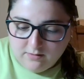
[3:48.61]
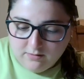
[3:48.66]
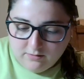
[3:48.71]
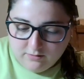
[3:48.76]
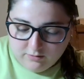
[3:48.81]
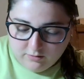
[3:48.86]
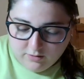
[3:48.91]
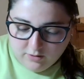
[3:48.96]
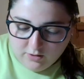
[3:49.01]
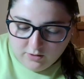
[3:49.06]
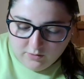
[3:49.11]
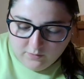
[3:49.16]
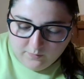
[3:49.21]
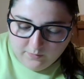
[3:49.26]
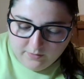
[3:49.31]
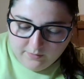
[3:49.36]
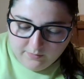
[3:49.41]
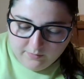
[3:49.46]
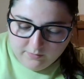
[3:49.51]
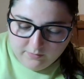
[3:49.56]
So,
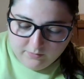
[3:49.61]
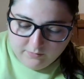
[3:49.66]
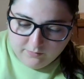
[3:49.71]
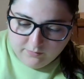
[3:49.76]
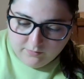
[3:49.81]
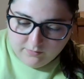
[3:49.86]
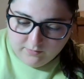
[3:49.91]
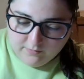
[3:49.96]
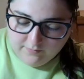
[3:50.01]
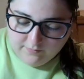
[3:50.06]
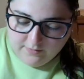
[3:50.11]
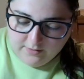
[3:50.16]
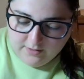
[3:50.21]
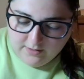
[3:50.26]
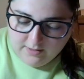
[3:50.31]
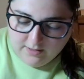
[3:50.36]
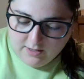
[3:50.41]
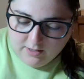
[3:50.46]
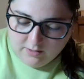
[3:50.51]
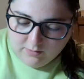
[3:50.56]
we would do the
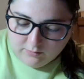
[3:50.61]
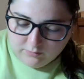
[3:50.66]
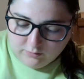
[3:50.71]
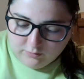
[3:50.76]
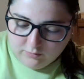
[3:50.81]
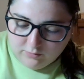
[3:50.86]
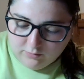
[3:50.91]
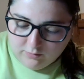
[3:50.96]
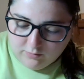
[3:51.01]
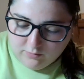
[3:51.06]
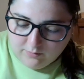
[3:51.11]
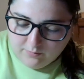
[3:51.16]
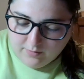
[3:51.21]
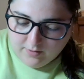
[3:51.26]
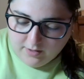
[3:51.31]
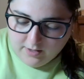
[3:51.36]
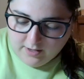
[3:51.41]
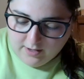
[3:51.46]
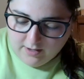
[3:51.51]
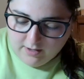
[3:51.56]
V equals 2
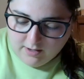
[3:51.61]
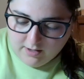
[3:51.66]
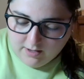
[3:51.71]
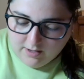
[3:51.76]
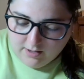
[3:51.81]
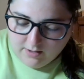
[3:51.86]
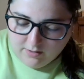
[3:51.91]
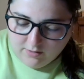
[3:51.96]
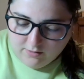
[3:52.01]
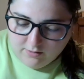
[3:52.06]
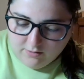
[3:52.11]
pi r